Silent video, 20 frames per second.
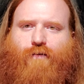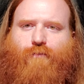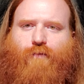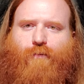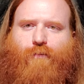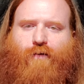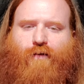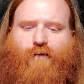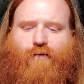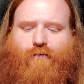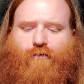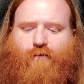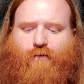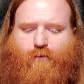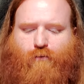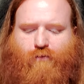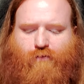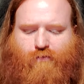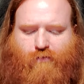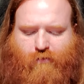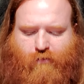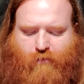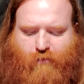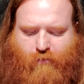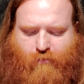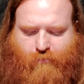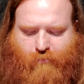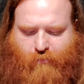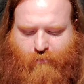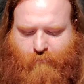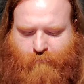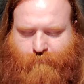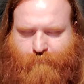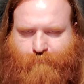Let me know. We'll see you next time.